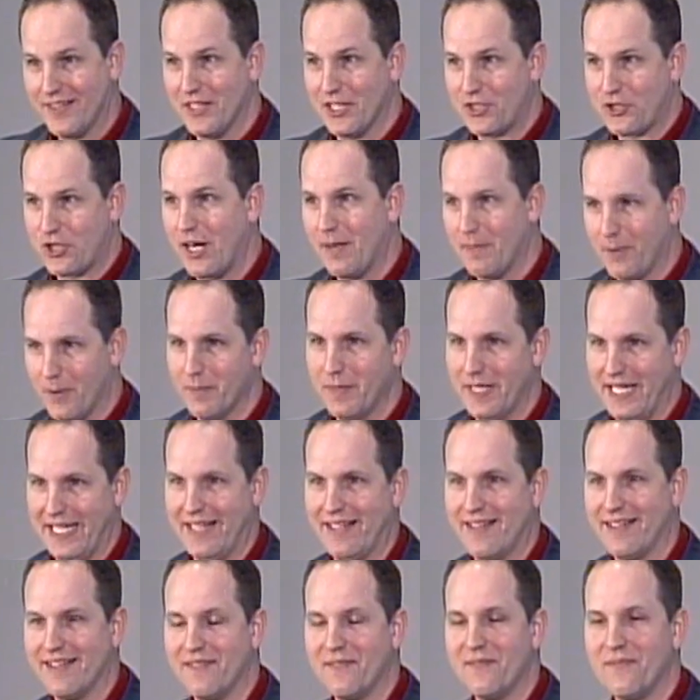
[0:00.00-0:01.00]
that trouble me.
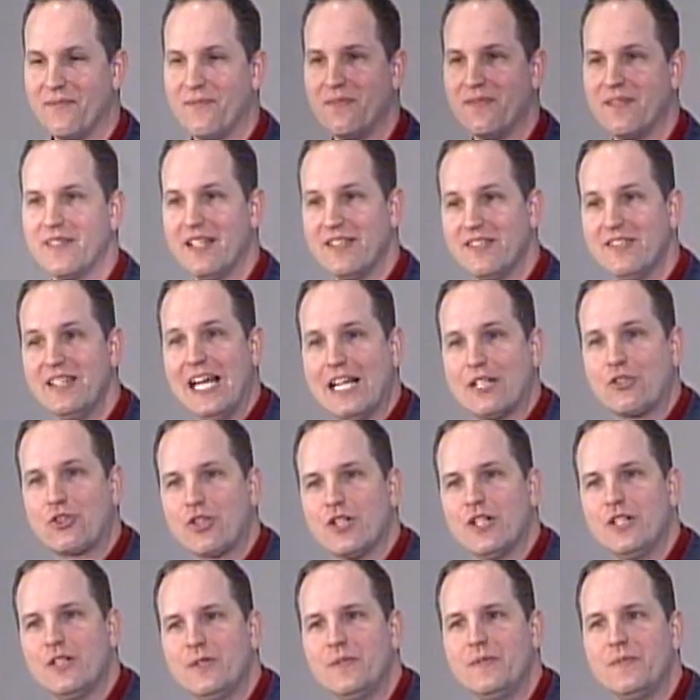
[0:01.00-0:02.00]
Isn't that
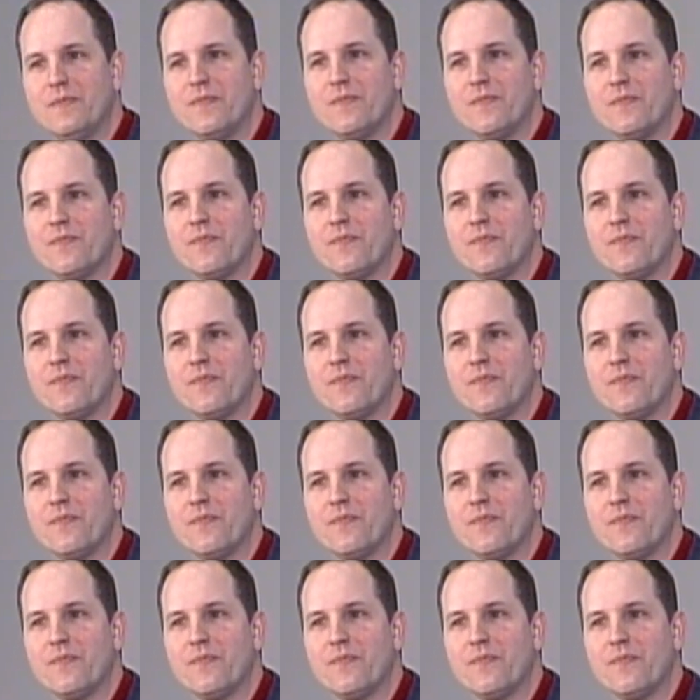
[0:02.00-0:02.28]
true?